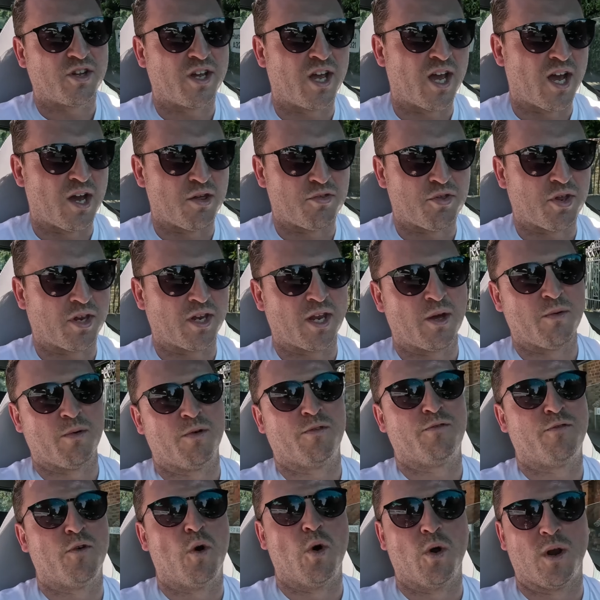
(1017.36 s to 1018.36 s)
So yeah, I think there
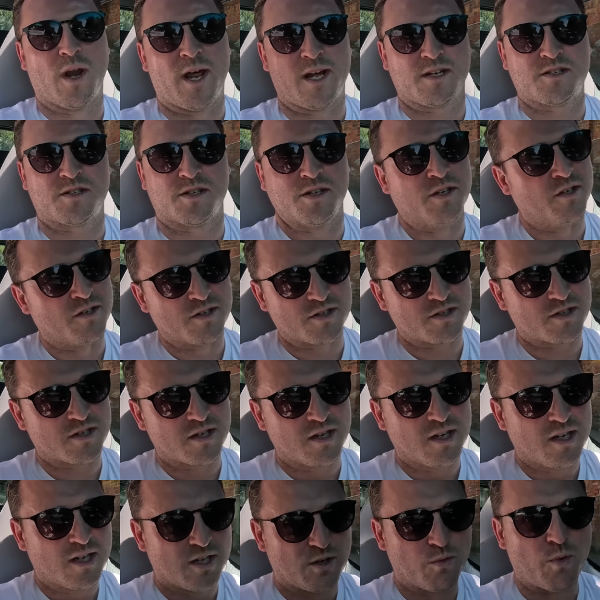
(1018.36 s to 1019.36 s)
were four lessons.
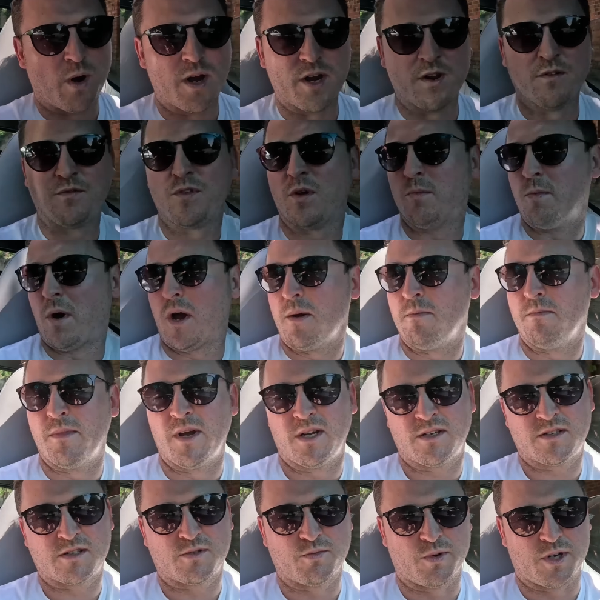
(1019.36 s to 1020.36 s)
One of them I
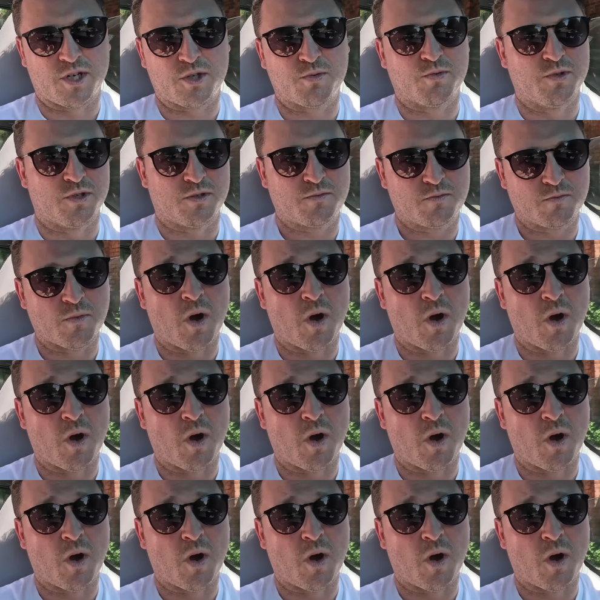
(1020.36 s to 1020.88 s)
missed, which was